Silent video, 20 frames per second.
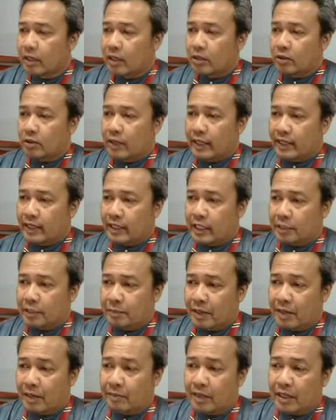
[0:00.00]
So in this
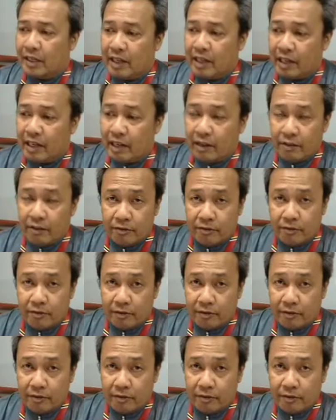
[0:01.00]
experiment, if